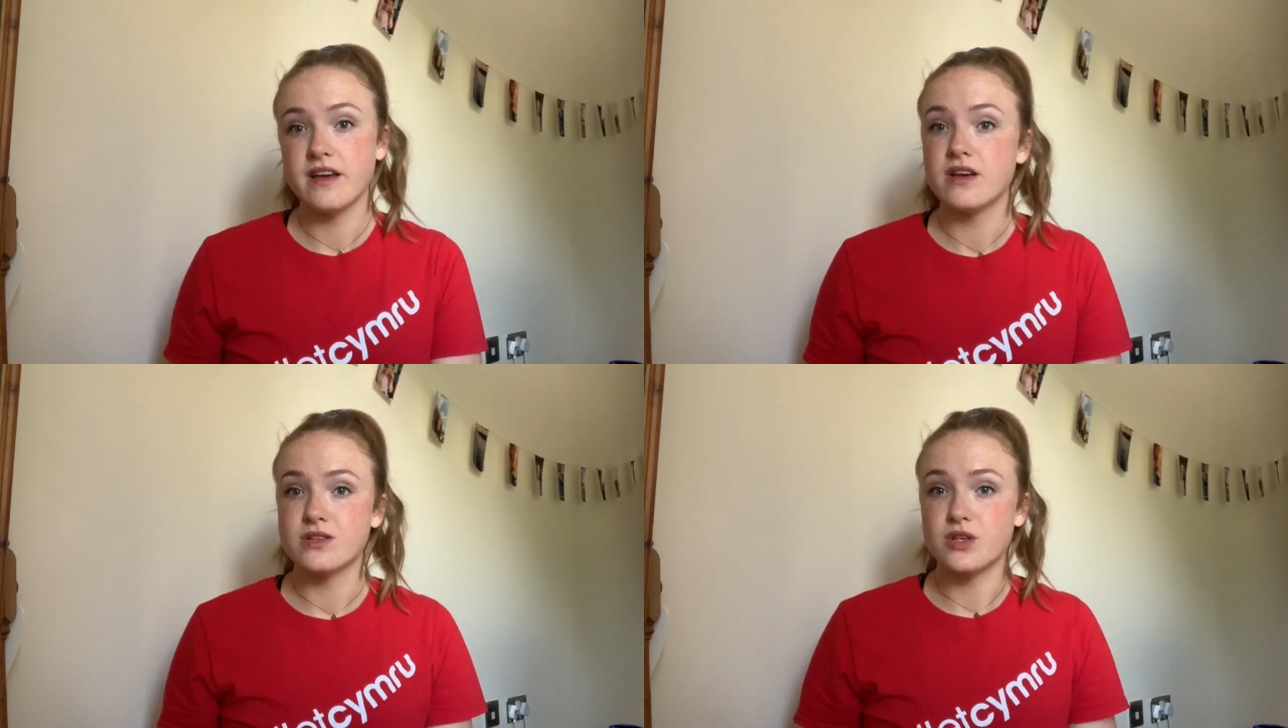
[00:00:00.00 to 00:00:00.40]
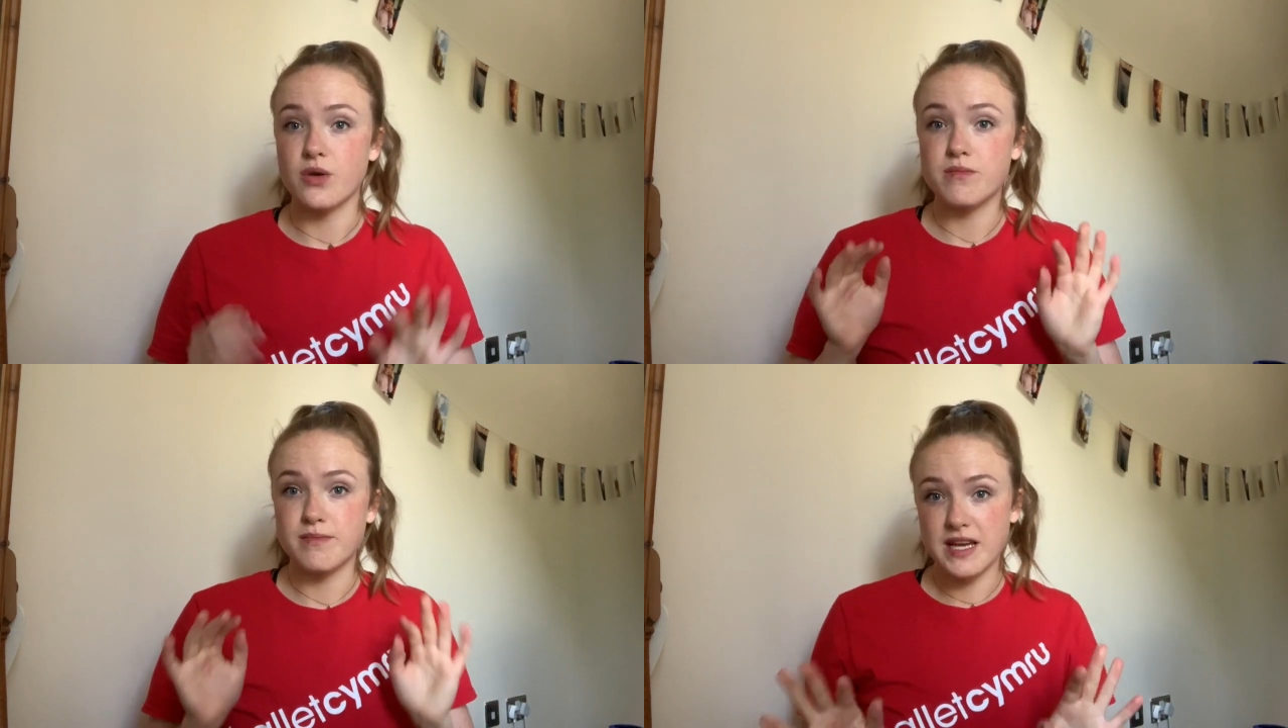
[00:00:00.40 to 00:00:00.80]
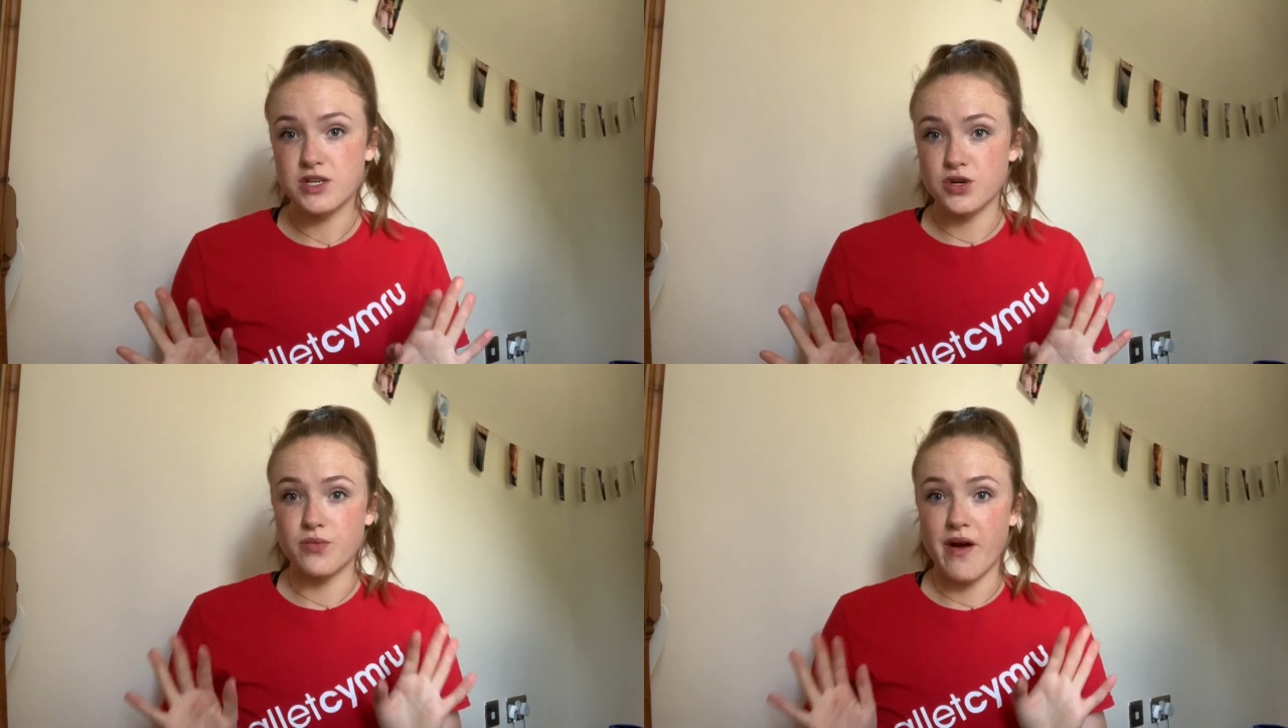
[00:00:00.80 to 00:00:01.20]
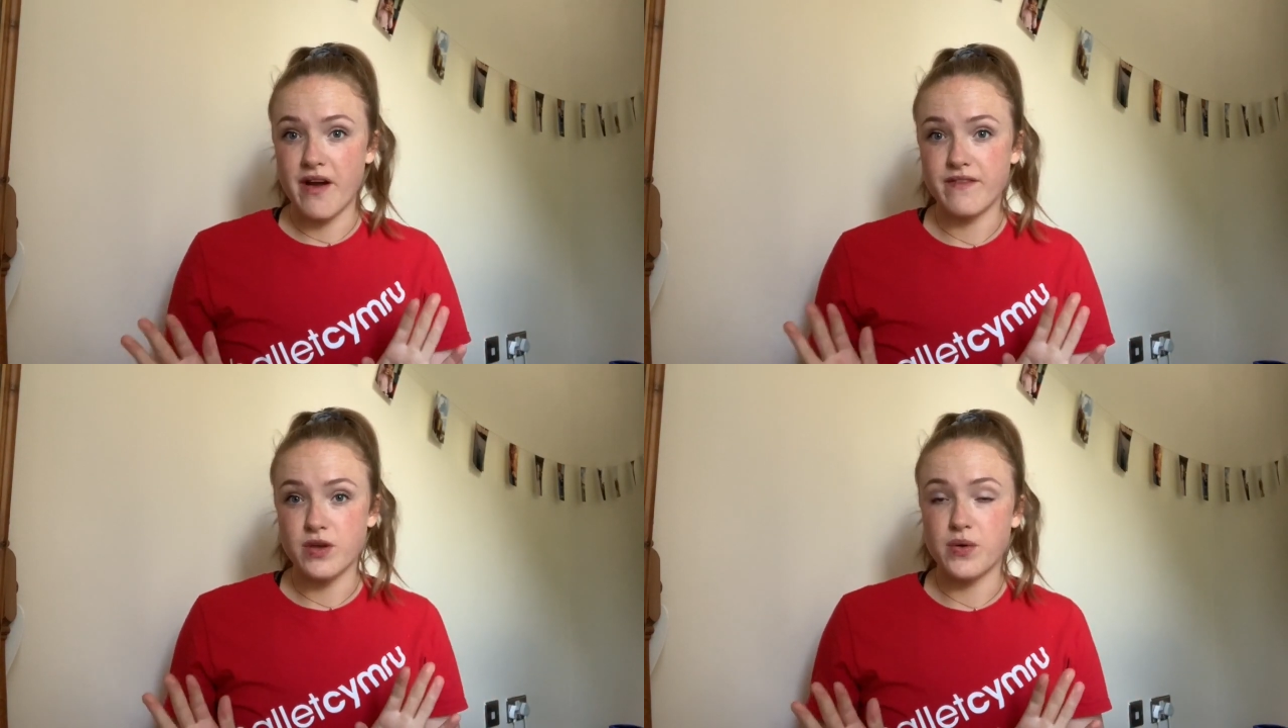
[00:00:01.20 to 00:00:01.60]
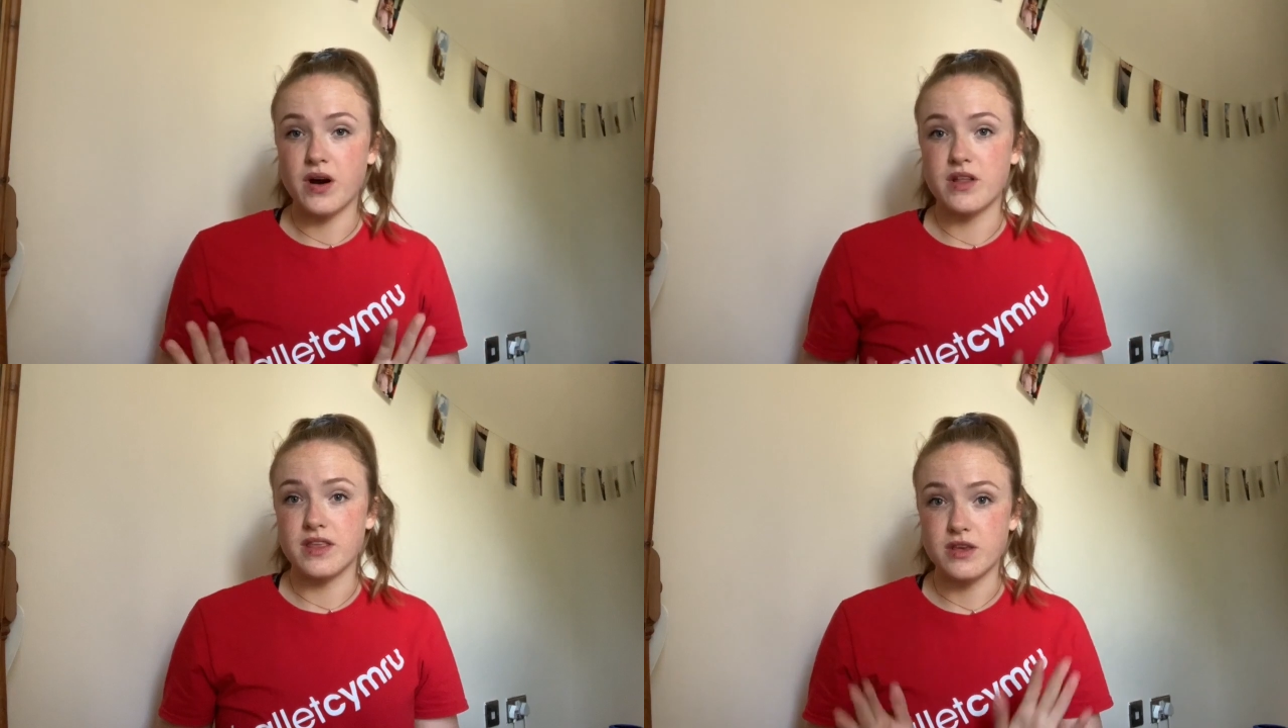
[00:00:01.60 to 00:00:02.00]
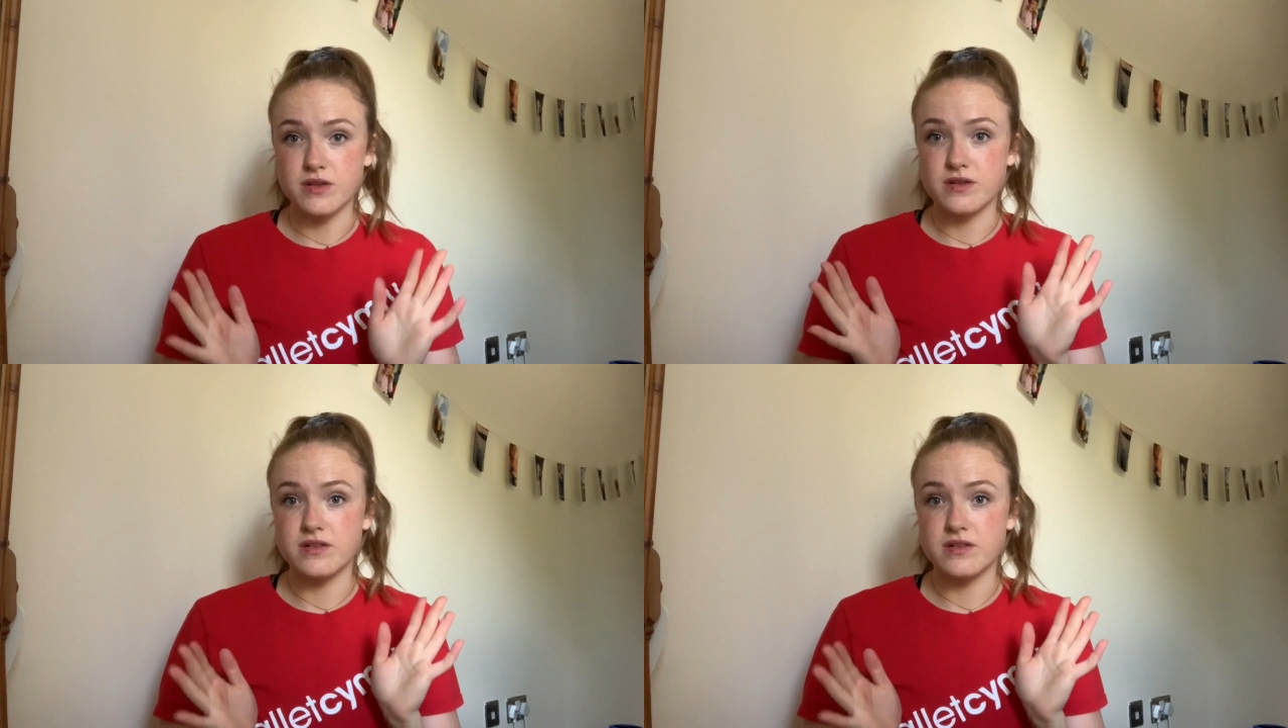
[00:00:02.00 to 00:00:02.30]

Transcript: So make sure wherever you are that you